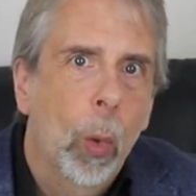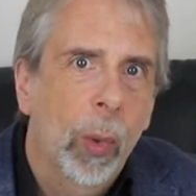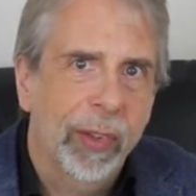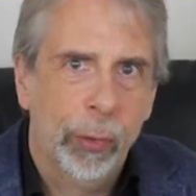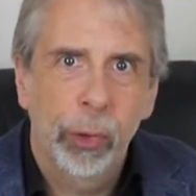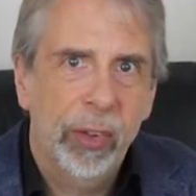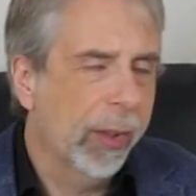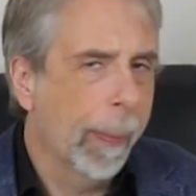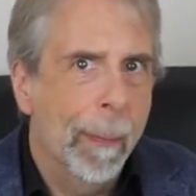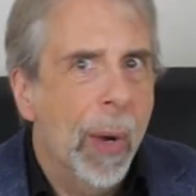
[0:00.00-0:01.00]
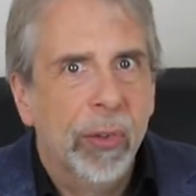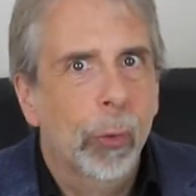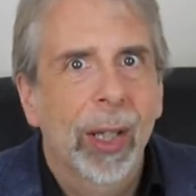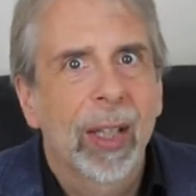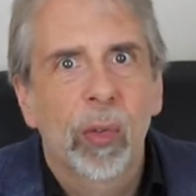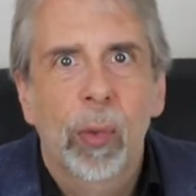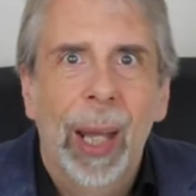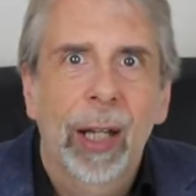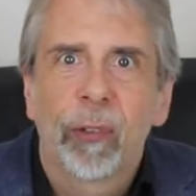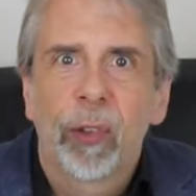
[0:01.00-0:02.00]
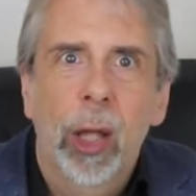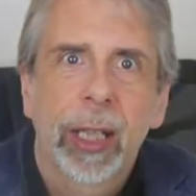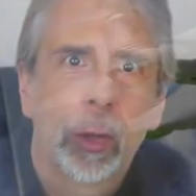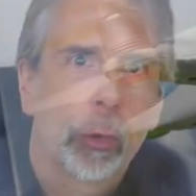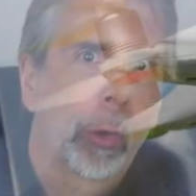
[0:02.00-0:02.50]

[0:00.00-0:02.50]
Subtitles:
with its recent mutterings about flying